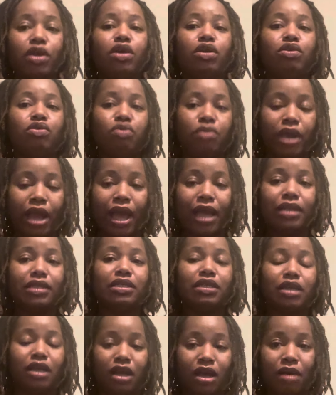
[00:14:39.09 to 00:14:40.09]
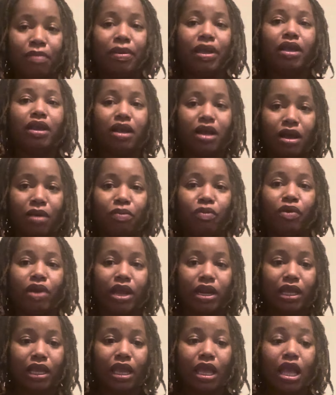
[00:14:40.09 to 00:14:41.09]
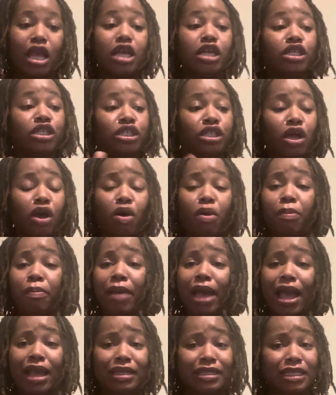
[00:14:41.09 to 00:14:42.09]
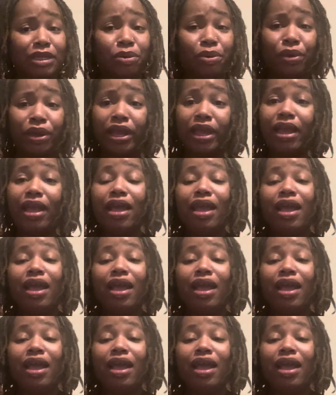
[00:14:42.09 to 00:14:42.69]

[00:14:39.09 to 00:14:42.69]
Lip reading: You got to come ready. So back to it.